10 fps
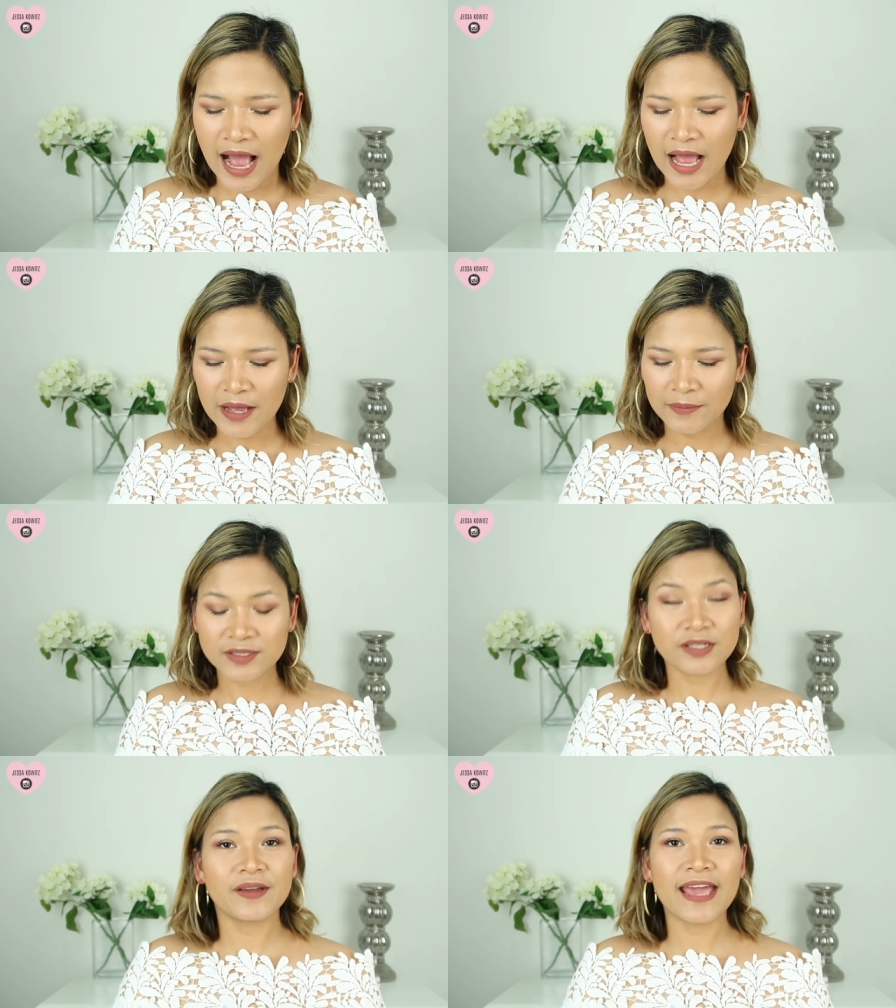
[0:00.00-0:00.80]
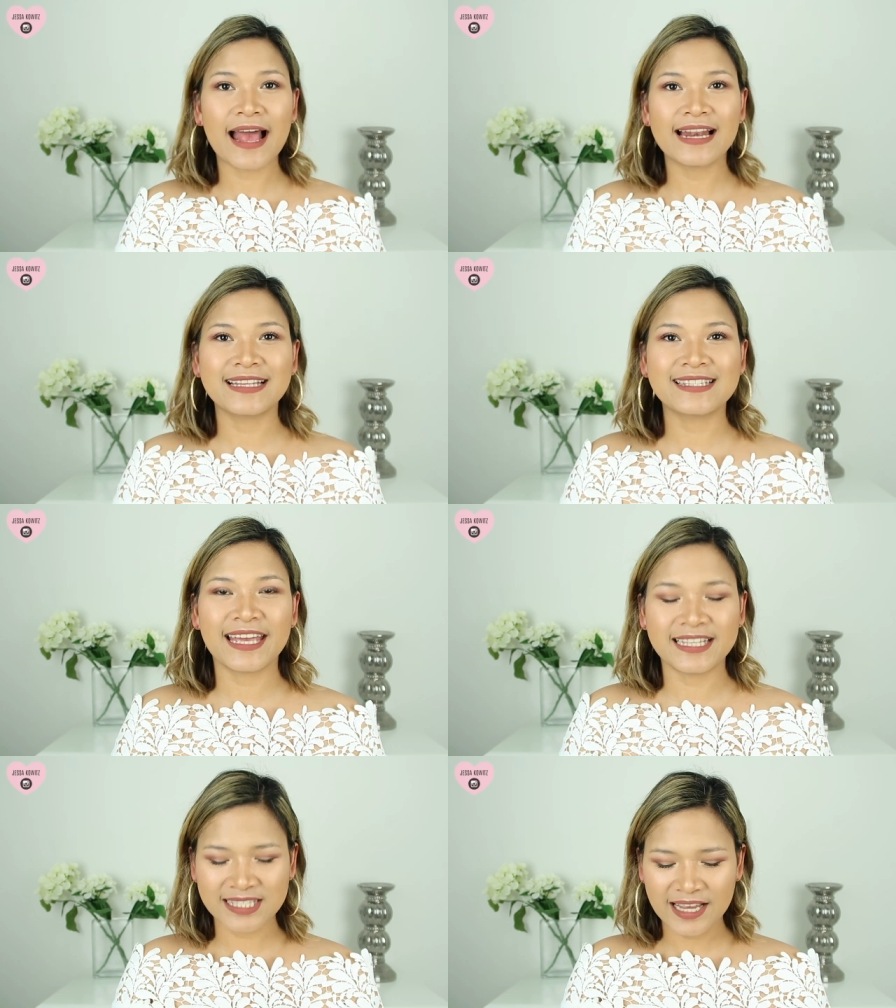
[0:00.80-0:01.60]
um, so yeah let's
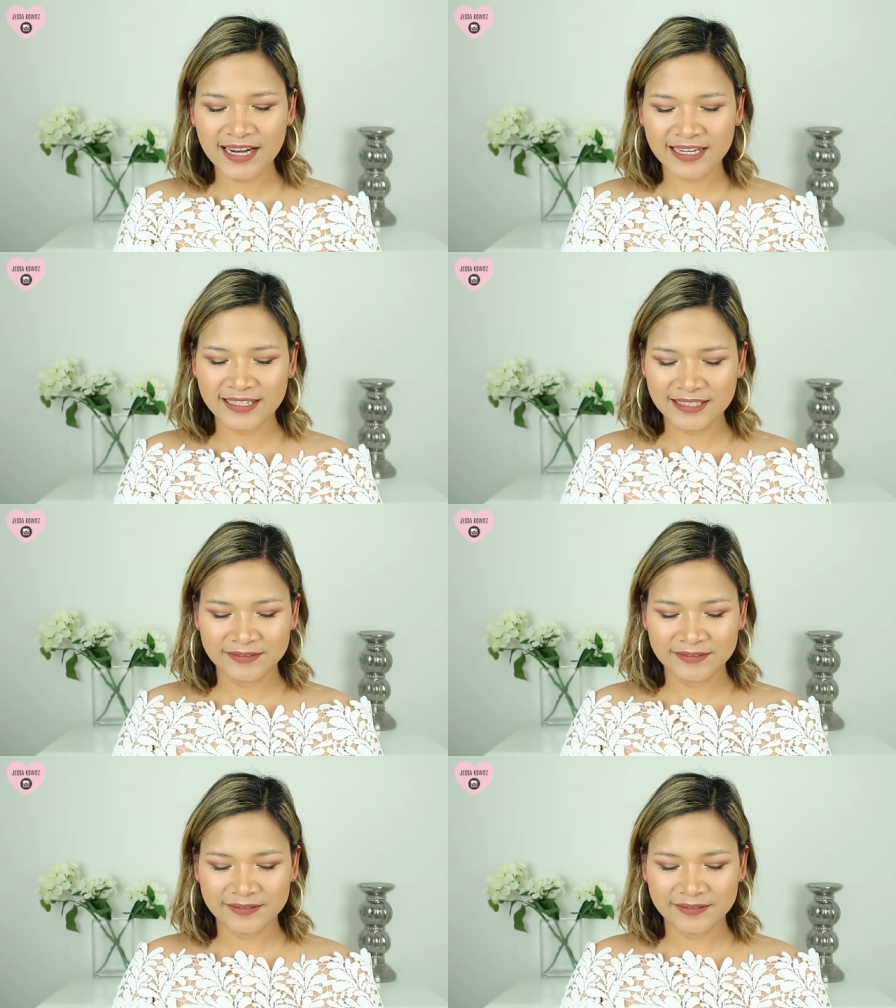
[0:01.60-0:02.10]
get started